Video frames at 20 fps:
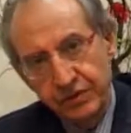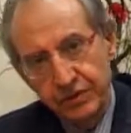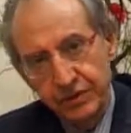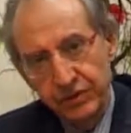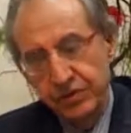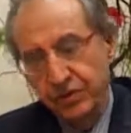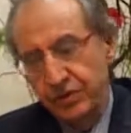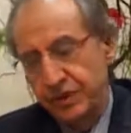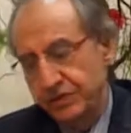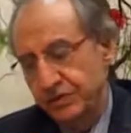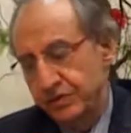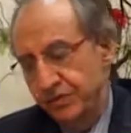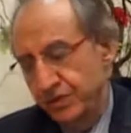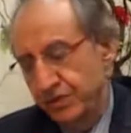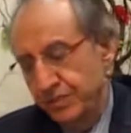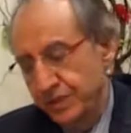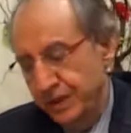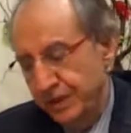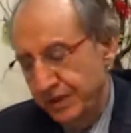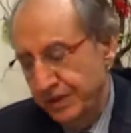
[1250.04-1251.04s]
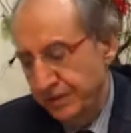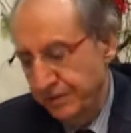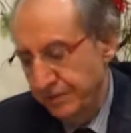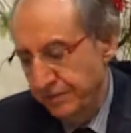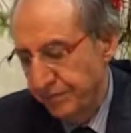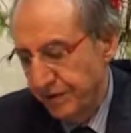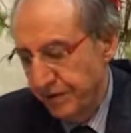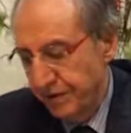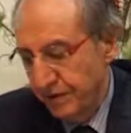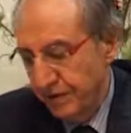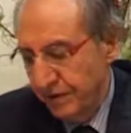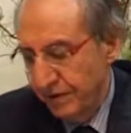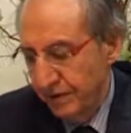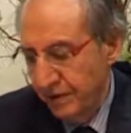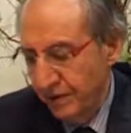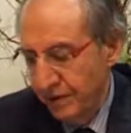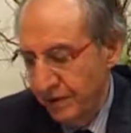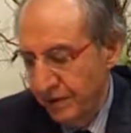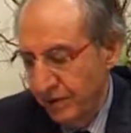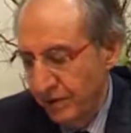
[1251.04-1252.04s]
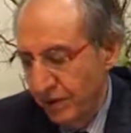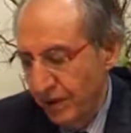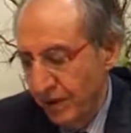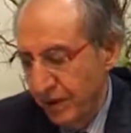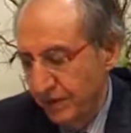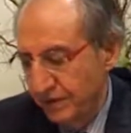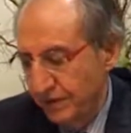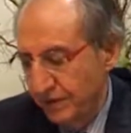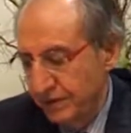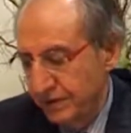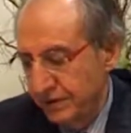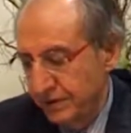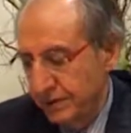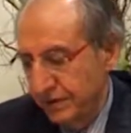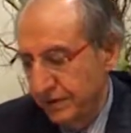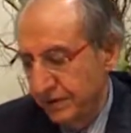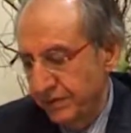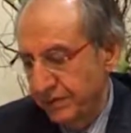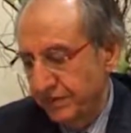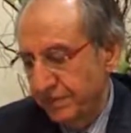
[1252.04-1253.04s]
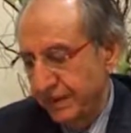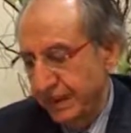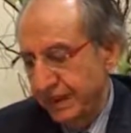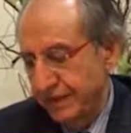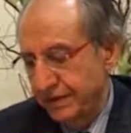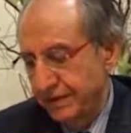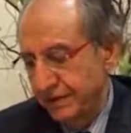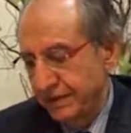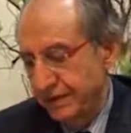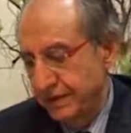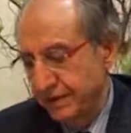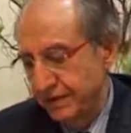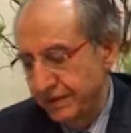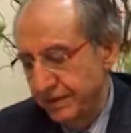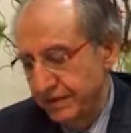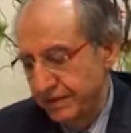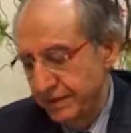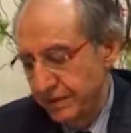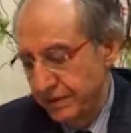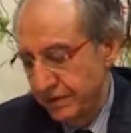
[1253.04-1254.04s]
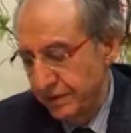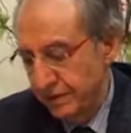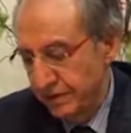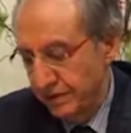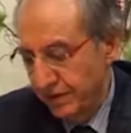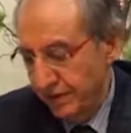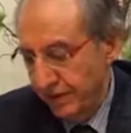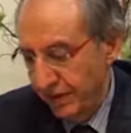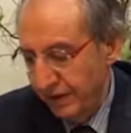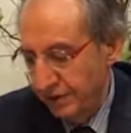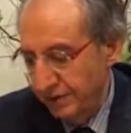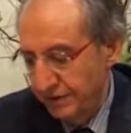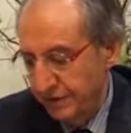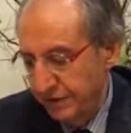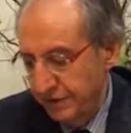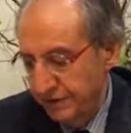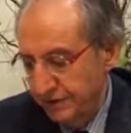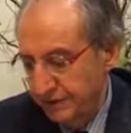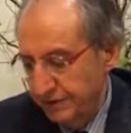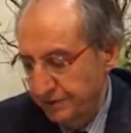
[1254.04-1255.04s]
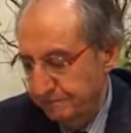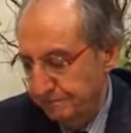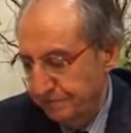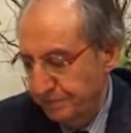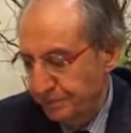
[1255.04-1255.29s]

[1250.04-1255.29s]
so as to meet the requirements of practical developments.